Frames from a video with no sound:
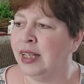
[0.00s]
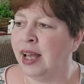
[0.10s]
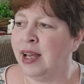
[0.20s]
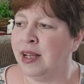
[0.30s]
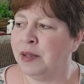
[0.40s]

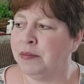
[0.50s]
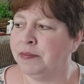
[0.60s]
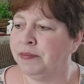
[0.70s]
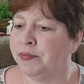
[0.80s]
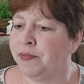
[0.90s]

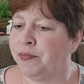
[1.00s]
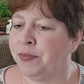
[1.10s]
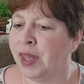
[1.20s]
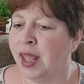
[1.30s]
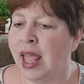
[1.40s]

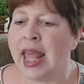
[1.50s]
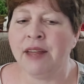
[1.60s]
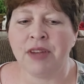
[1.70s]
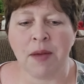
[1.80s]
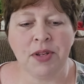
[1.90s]
And
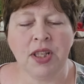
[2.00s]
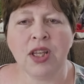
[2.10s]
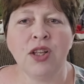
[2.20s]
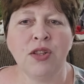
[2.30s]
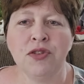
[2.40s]
I've come to the
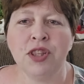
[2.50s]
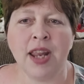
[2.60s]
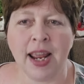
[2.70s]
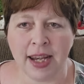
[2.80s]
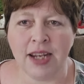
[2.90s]
conclusion
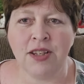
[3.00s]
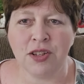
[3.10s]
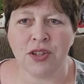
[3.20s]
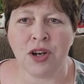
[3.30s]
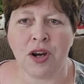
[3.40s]
that I need to
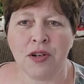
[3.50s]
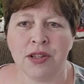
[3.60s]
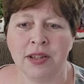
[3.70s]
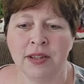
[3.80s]
start